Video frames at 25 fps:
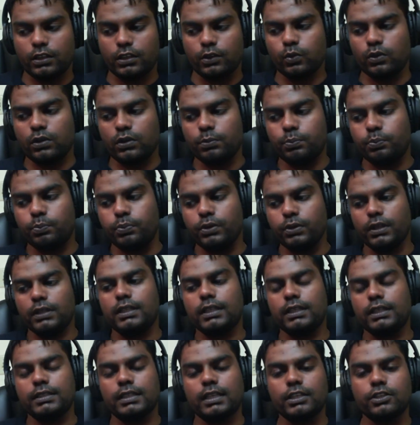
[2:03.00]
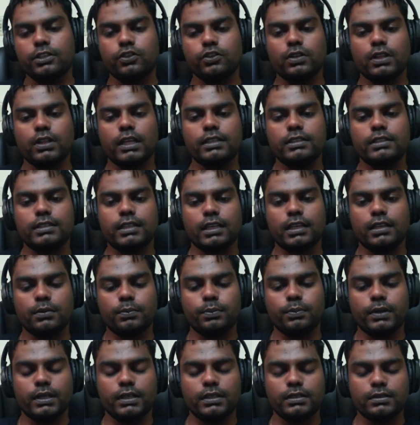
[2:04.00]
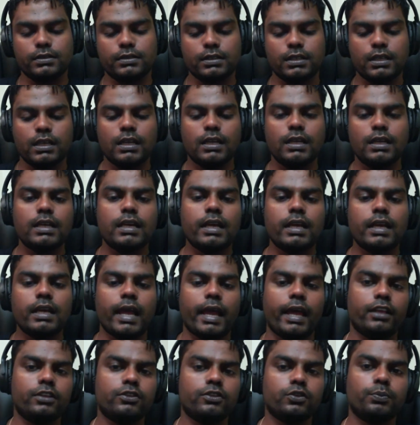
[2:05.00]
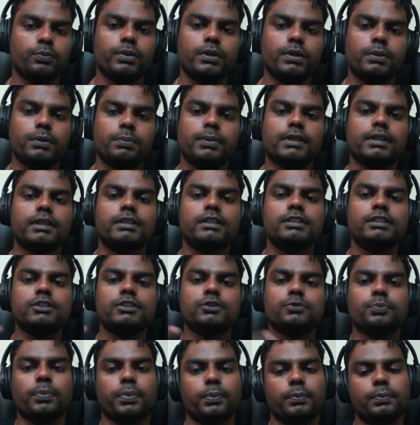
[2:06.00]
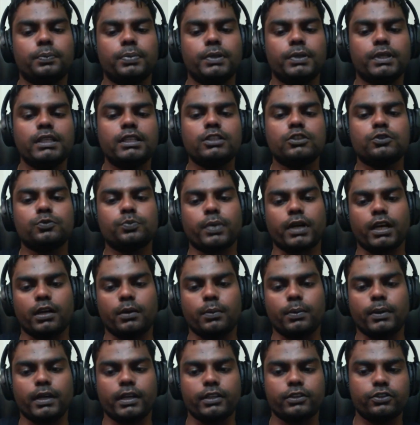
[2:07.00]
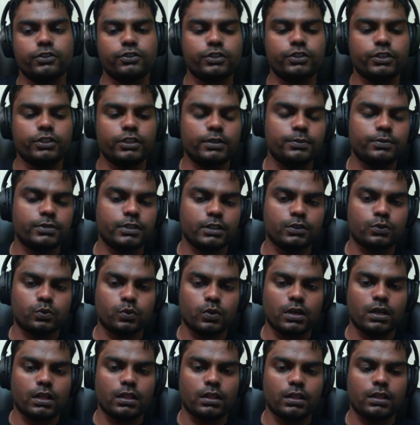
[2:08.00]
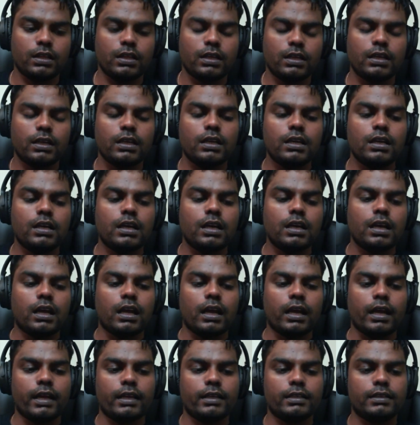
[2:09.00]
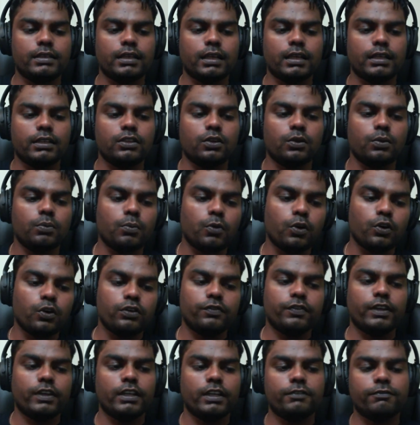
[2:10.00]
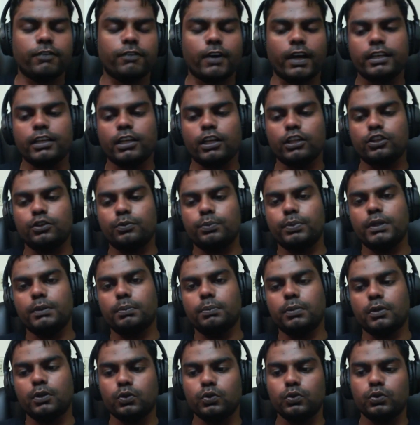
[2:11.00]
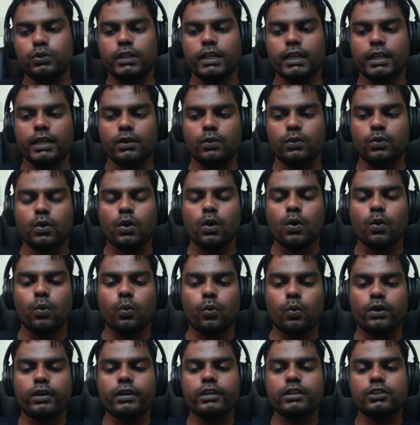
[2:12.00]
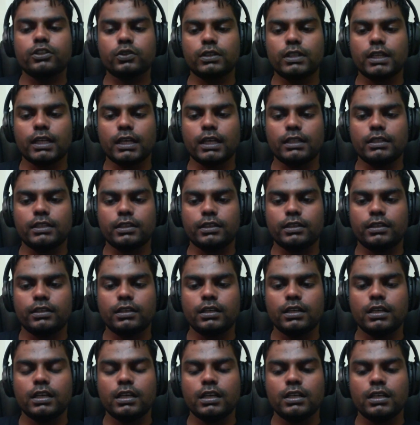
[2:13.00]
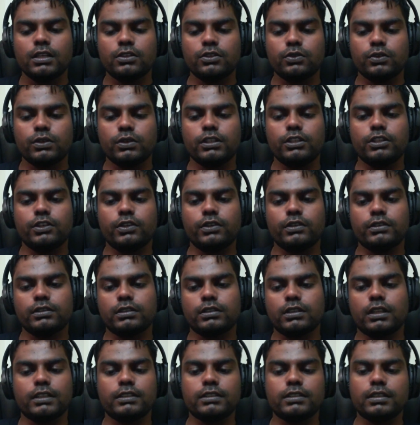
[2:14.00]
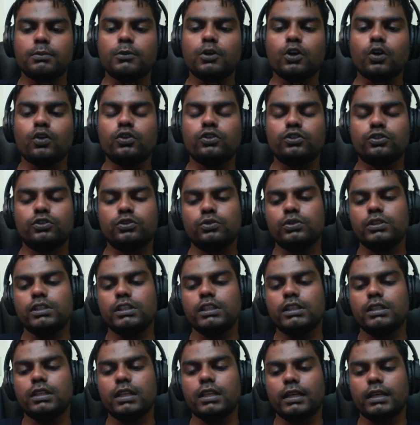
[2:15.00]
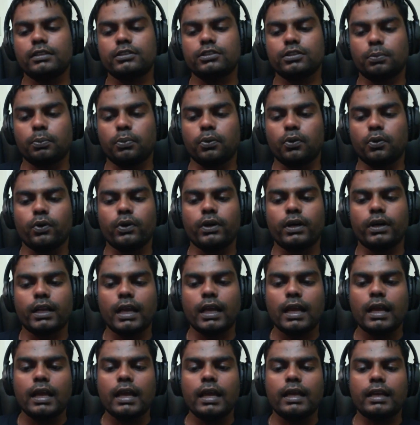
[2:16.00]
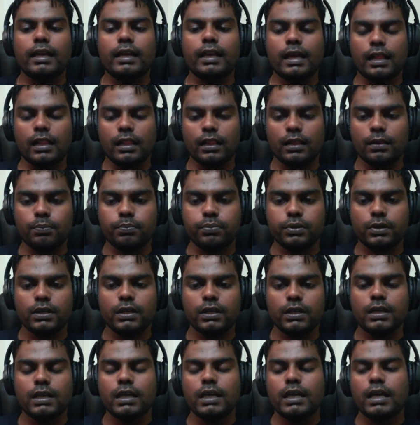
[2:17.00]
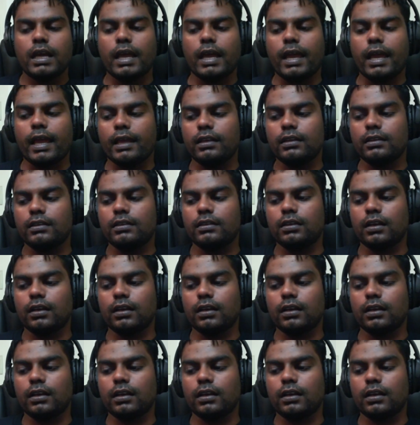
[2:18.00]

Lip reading: we'll build a centralized database. And so people can be inspired by other dreams as well. And, motivate, find other people who can work together to either, like some goals do need like support and help and,